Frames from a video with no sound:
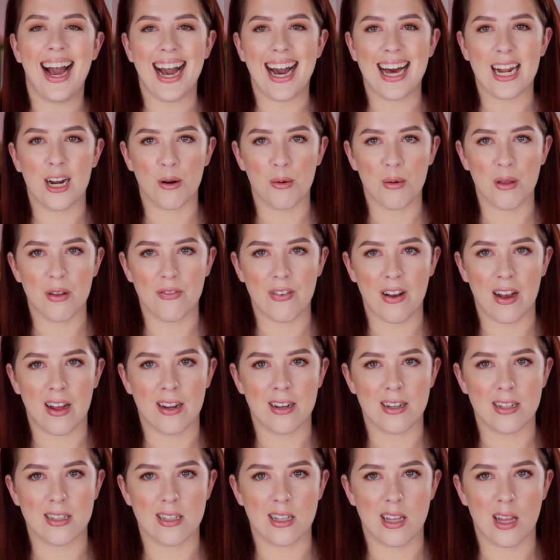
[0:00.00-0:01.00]
I don't really
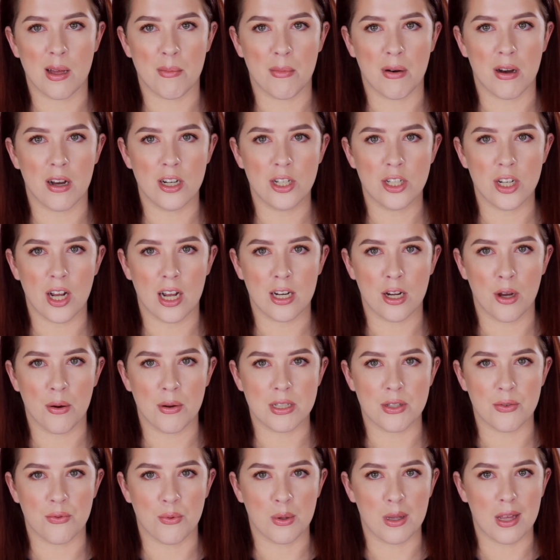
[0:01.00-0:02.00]
find it did that much. I know
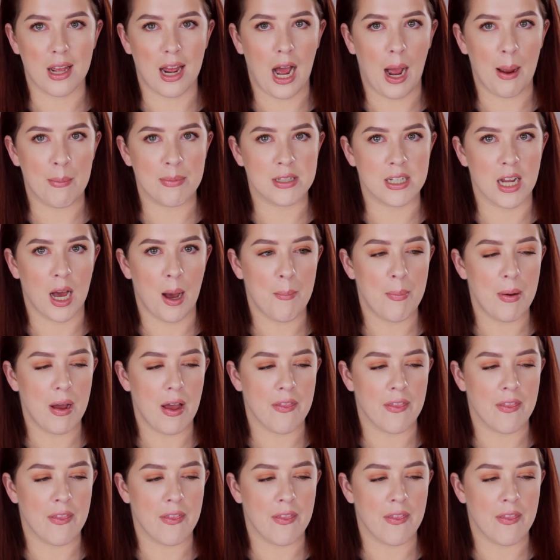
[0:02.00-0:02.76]
it's really hyped up